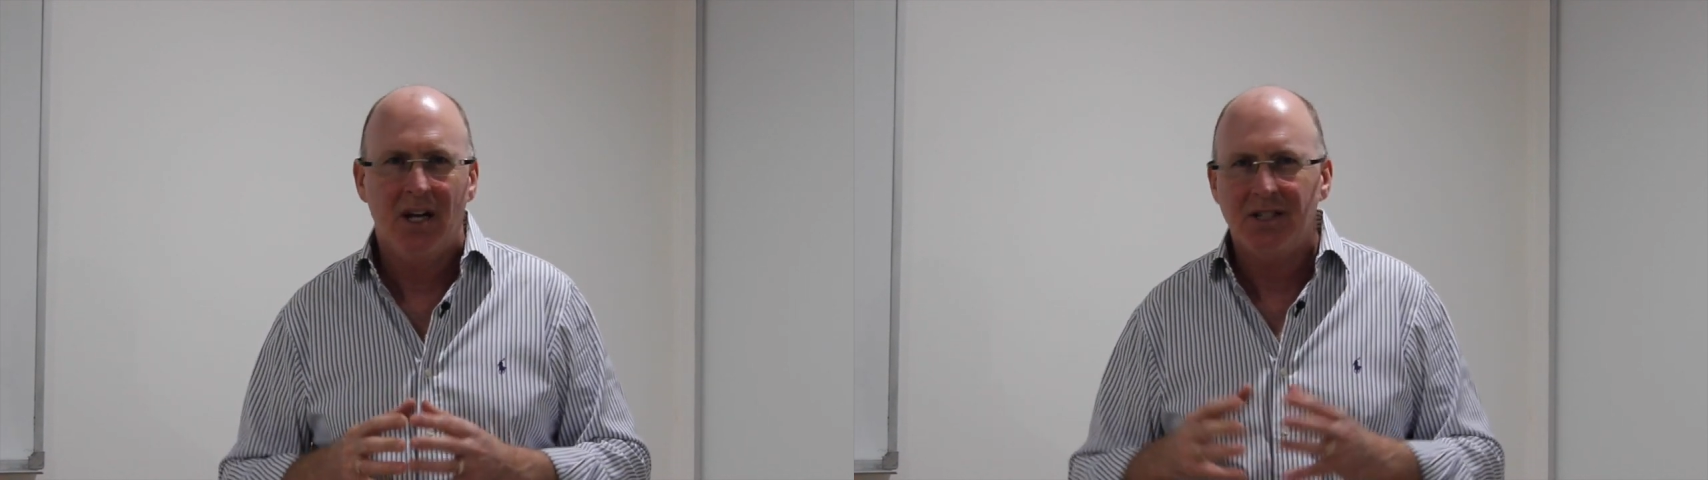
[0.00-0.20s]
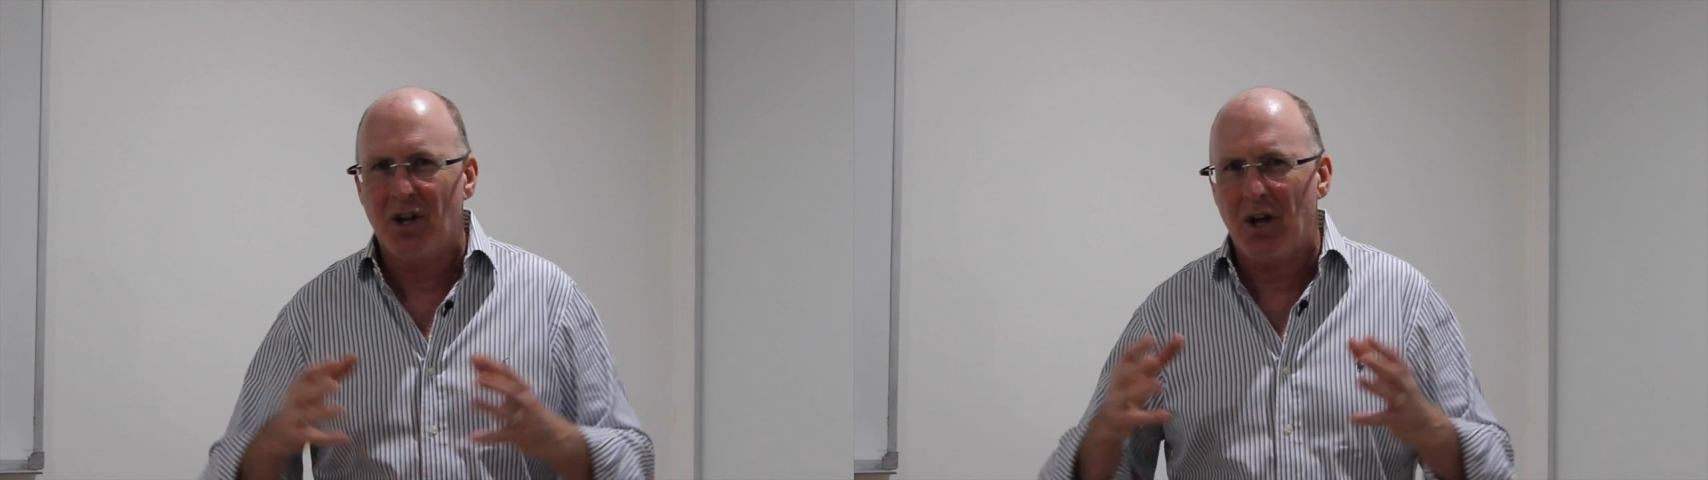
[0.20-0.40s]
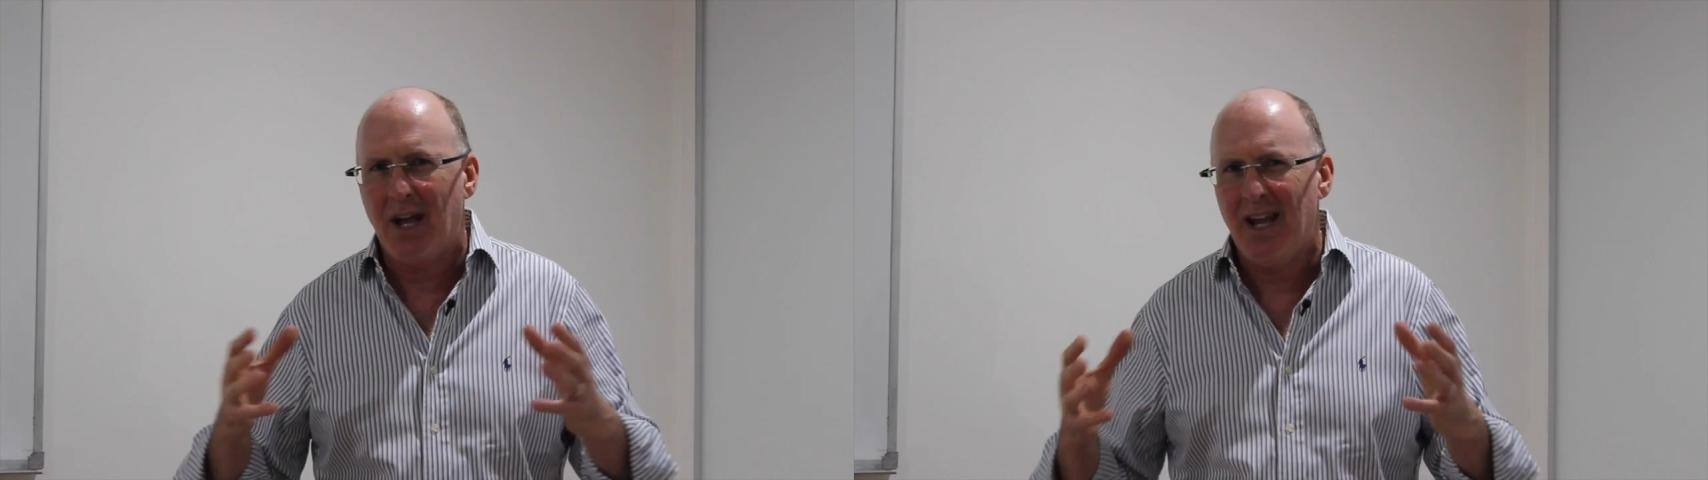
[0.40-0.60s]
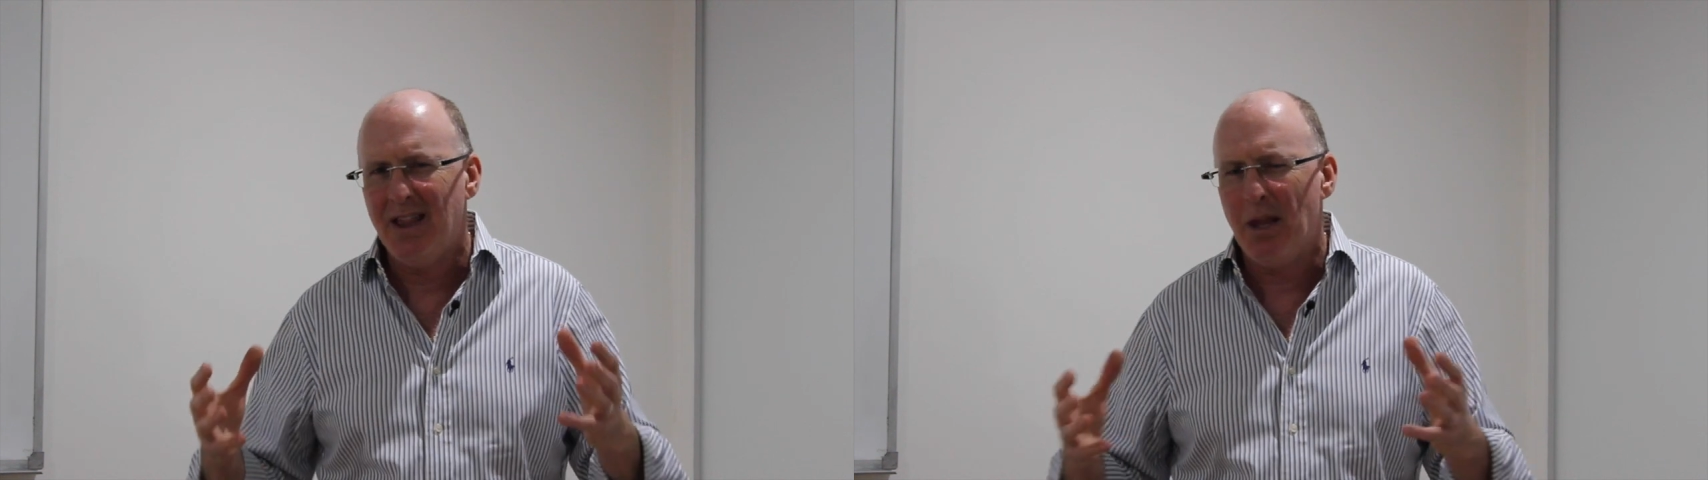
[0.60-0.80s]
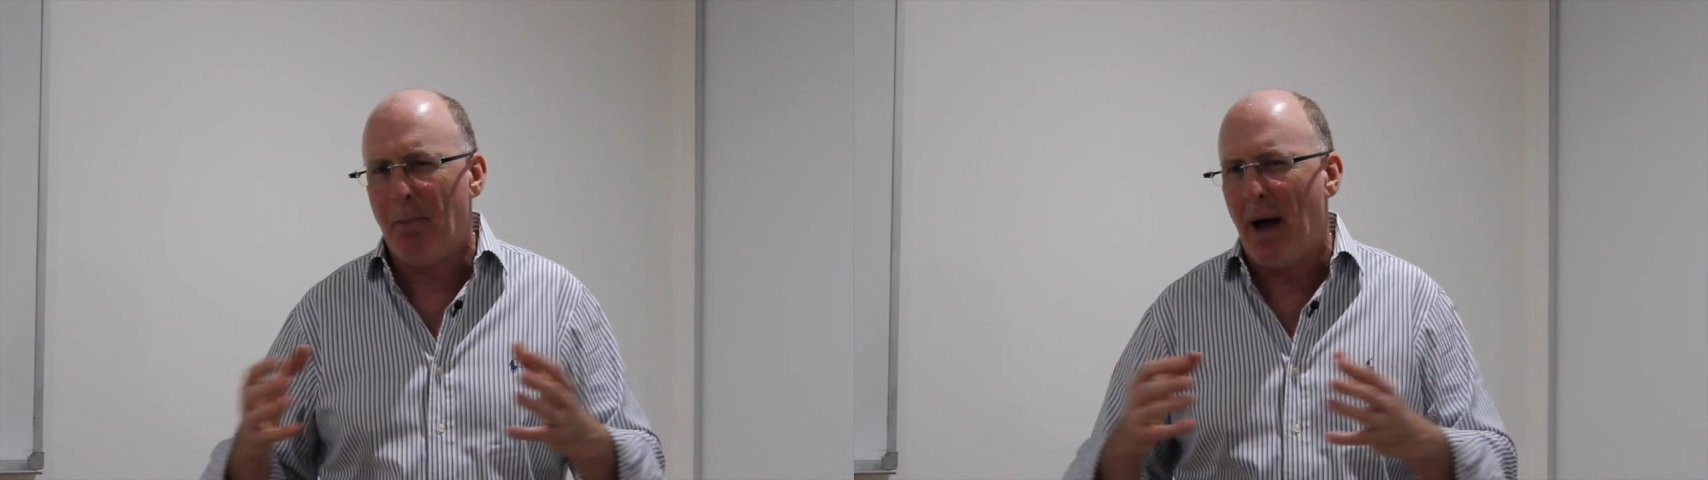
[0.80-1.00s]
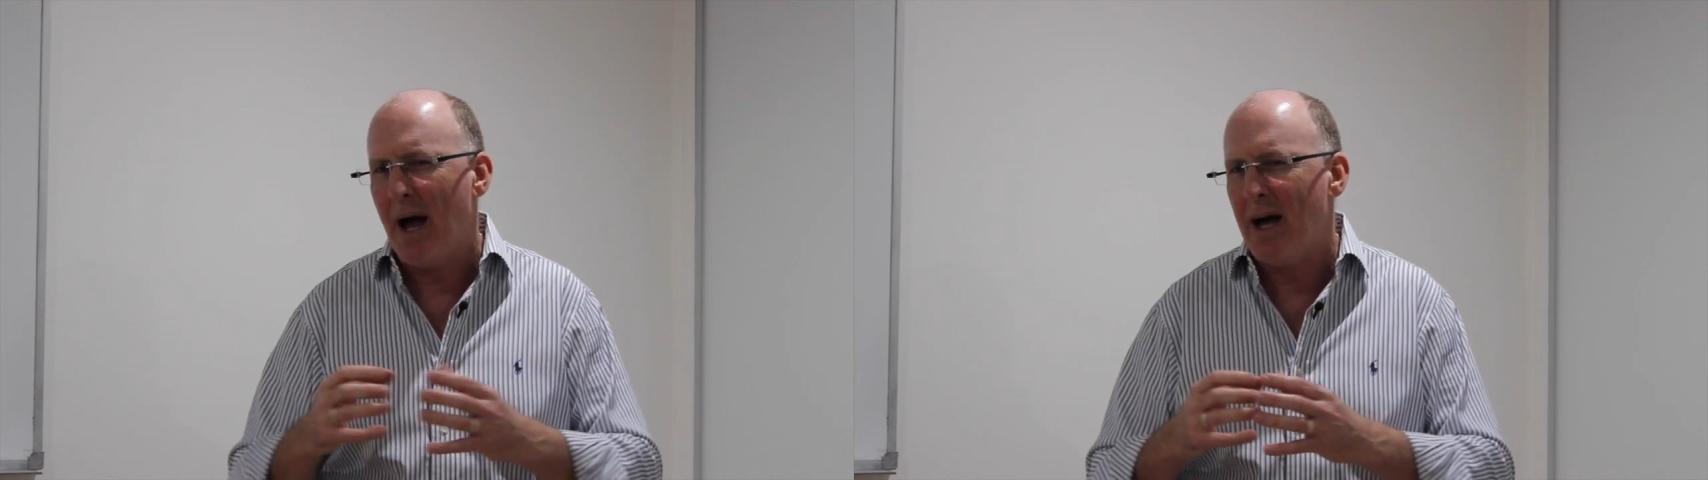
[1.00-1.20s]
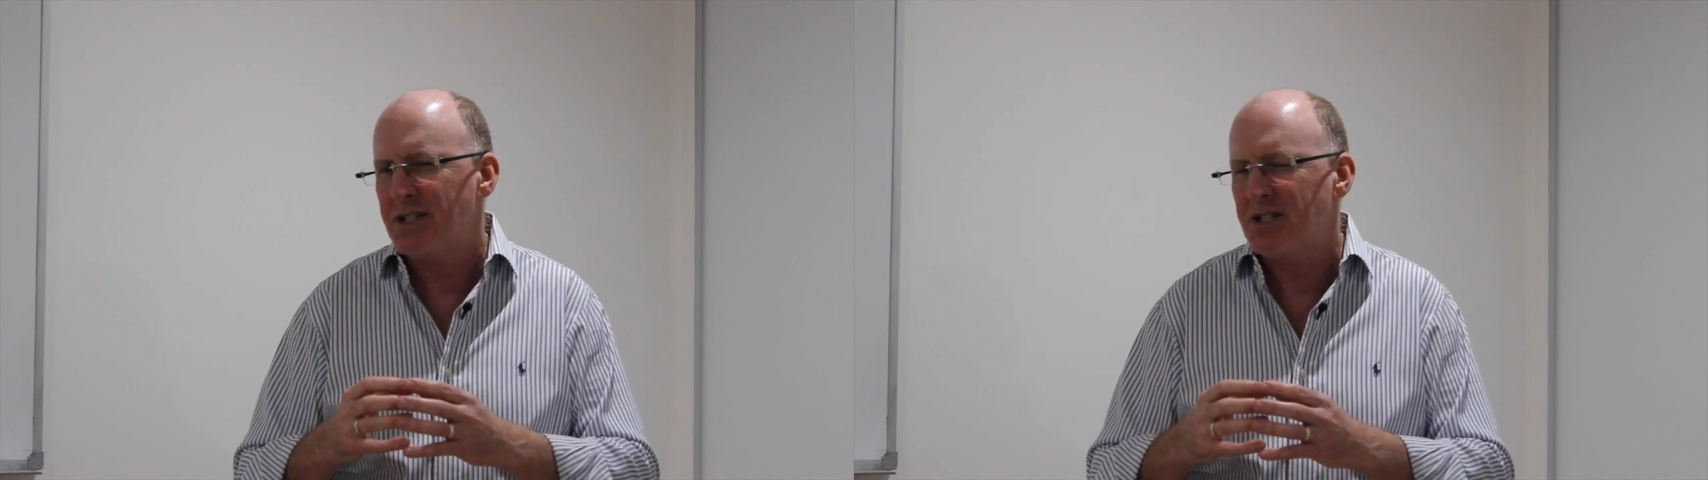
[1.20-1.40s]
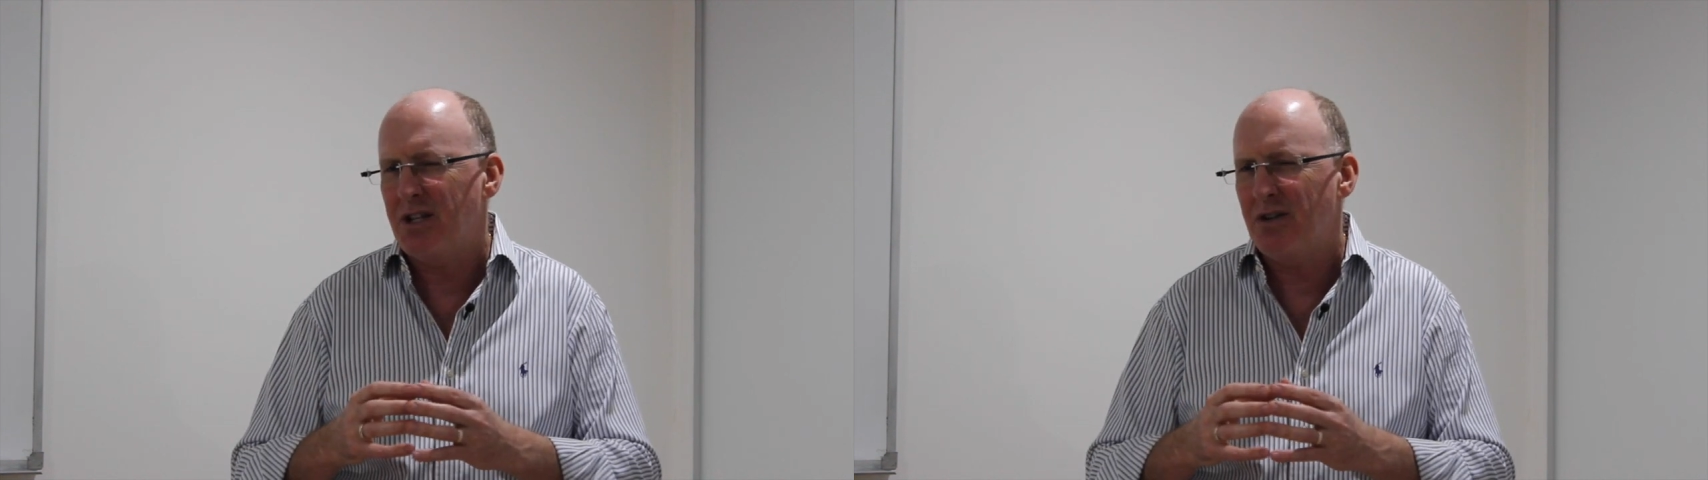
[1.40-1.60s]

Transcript: So in the past,